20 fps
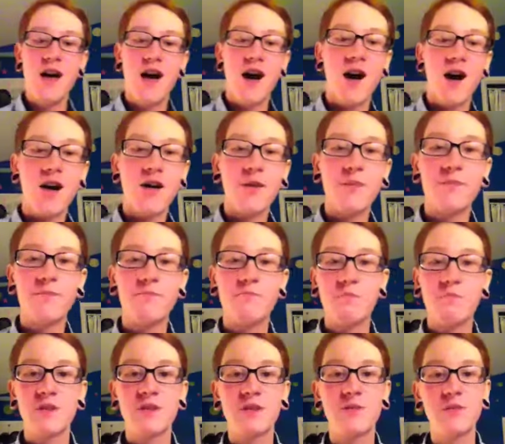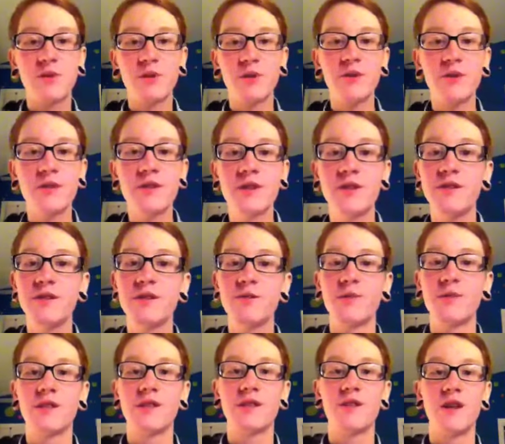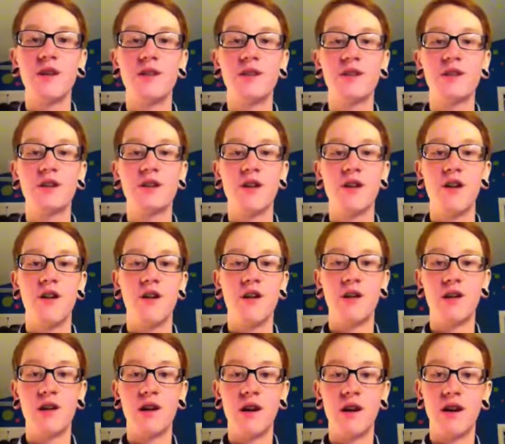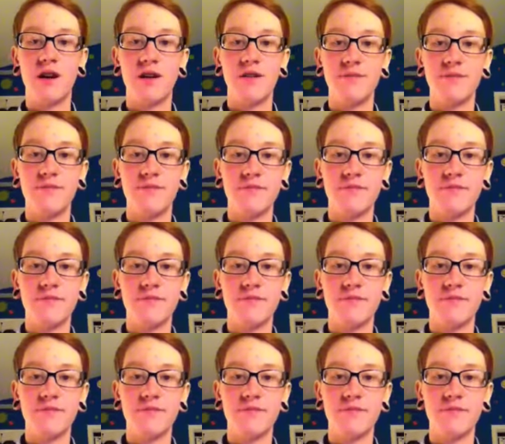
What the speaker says: Some tools to use when stretching are